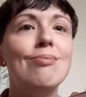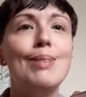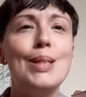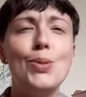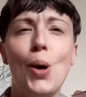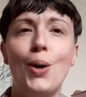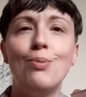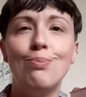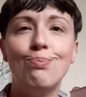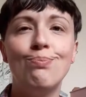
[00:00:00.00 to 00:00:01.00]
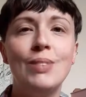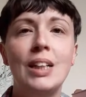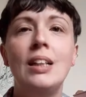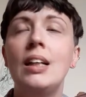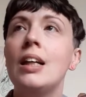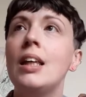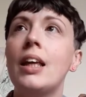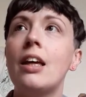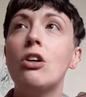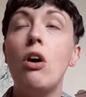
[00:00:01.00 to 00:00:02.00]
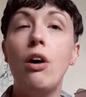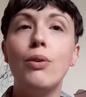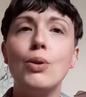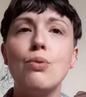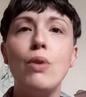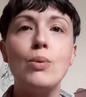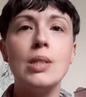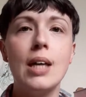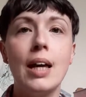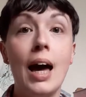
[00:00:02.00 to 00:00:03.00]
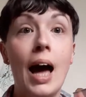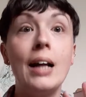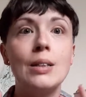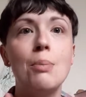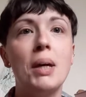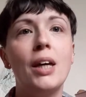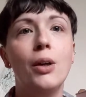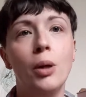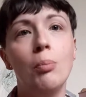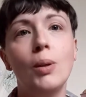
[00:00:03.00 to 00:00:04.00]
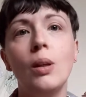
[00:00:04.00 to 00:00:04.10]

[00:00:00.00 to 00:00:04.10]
It's not like A Court of Thorns and Roses, like I had to pick it up.